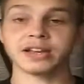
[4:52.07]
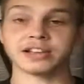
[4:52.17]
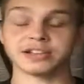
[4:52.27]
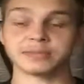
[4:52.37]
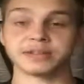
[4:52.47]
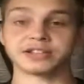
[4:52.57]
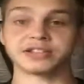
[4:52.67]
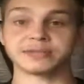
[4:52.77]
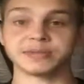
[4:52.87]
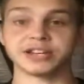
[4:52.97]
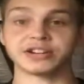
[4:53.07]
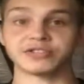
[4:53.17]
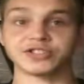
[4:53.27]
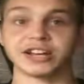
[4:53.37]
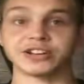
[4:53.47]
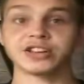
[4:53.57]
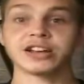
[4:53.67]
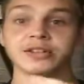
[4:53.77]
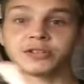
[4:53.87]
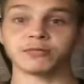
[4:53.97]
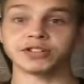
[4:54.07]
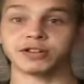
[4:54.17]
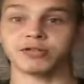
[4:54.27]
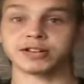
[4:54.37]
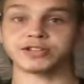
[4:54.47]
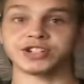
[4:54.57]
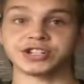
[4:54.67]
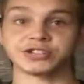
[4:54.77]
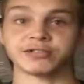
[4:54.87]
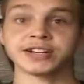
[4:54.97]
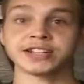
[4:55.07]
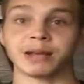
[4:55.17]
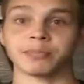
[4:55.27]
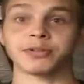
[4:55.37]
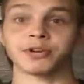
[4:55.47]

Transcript: It is a dispensational change, that once the cross of Jesus Christ happened,